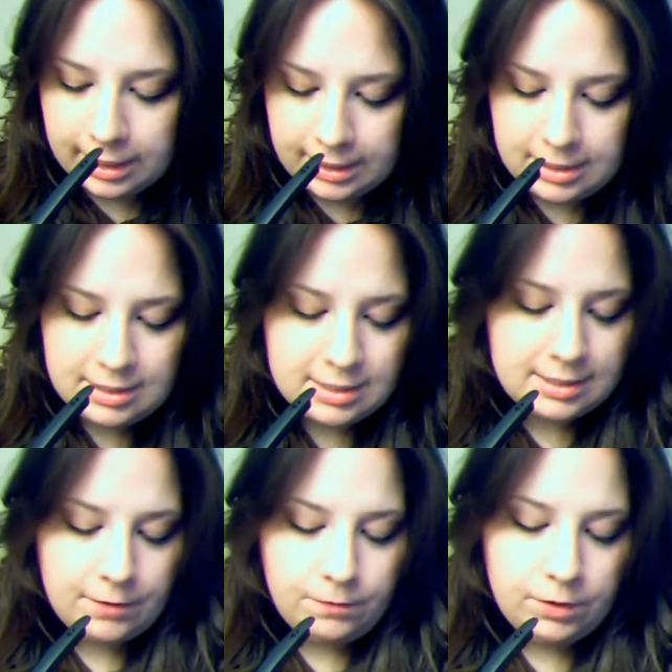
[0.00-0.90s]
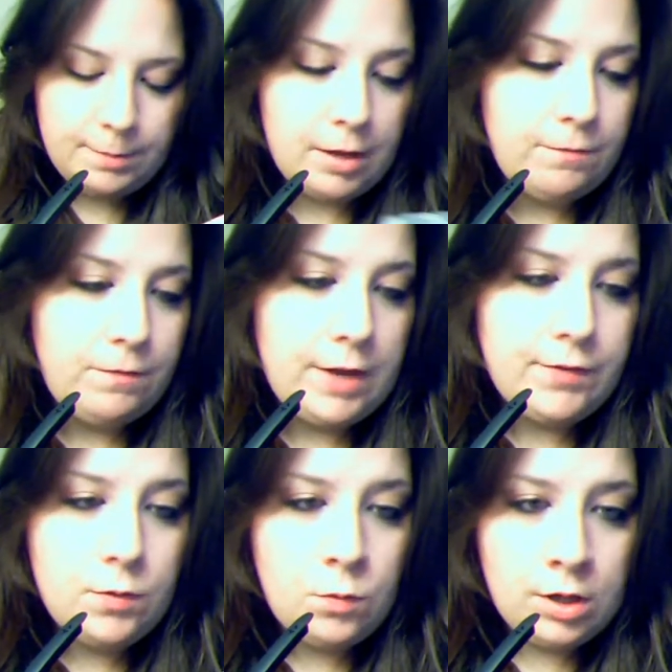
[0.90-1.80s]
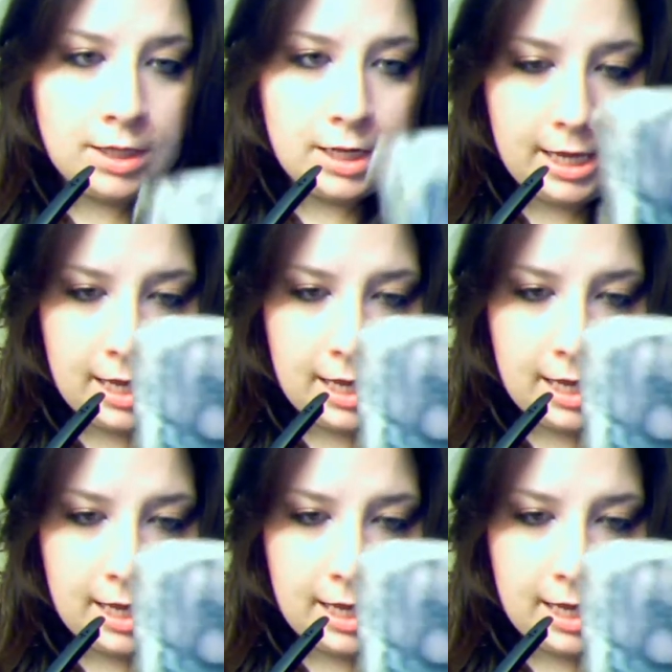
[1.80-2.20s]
Like, this is definitely my favorite one that I